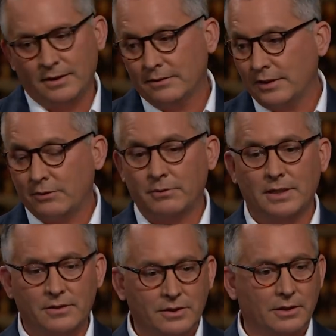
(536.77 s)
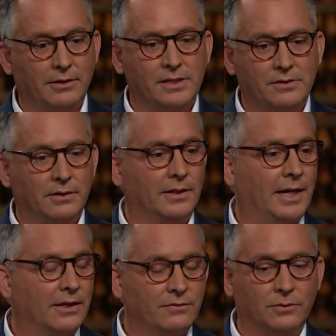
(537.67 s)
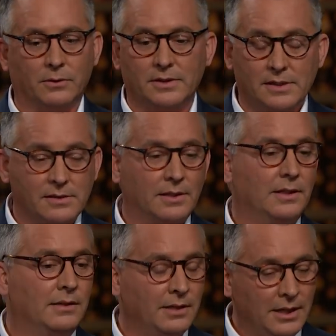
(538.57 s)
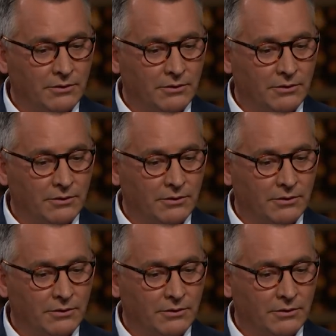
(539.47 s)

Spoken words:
Nearly 3 years ago, I stood on the House floor as a sitting